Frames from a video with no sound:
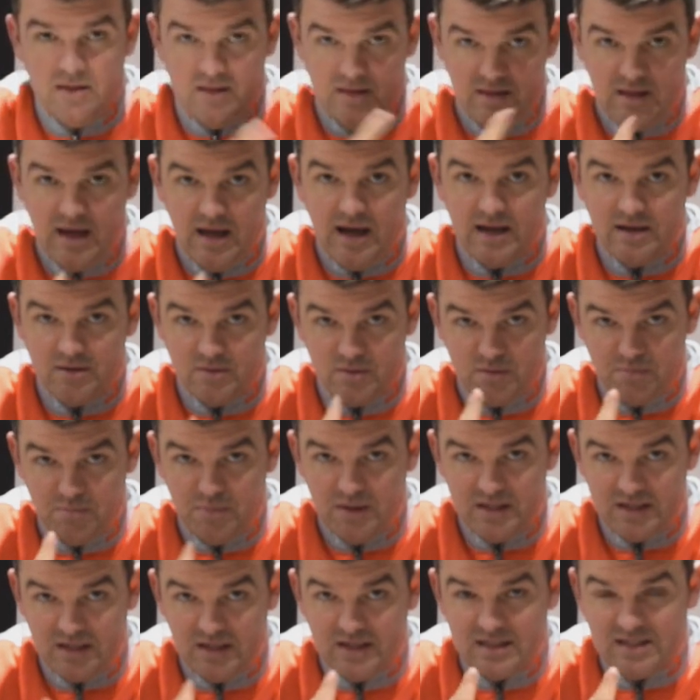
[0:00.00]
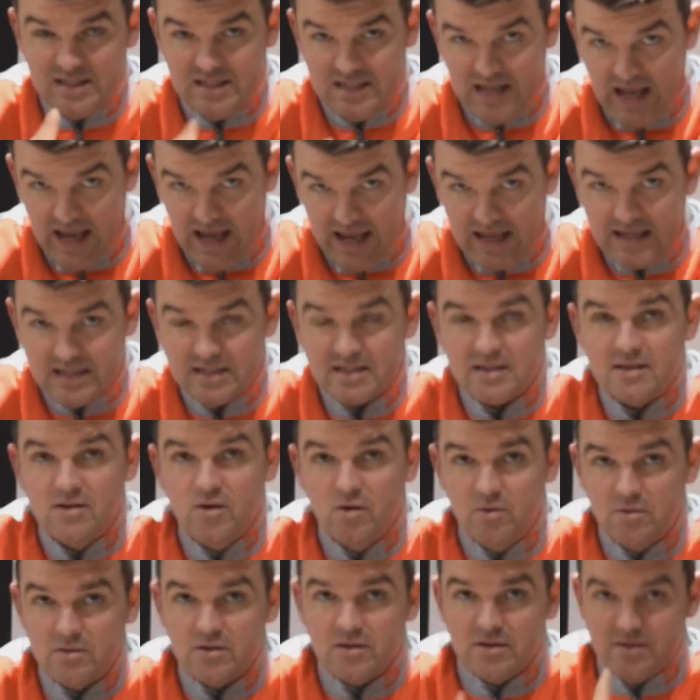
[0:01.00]
That's biscuit sets,
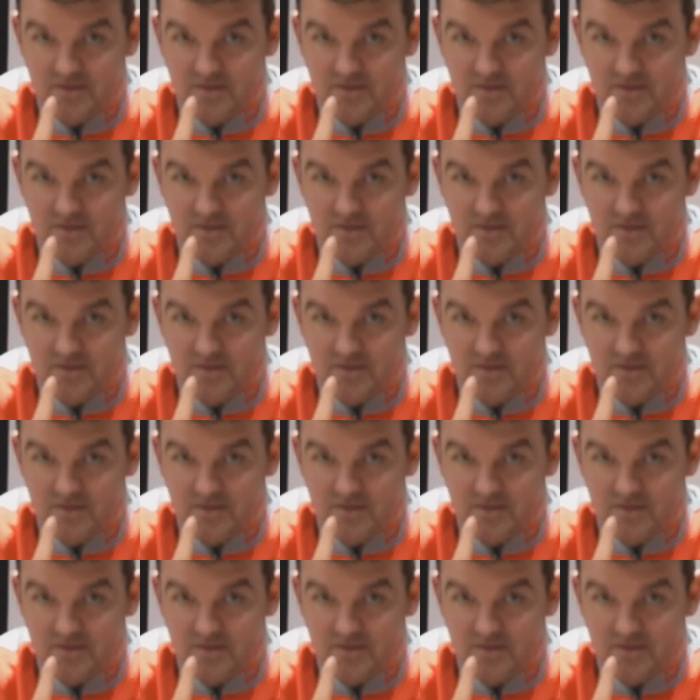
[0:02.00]
not.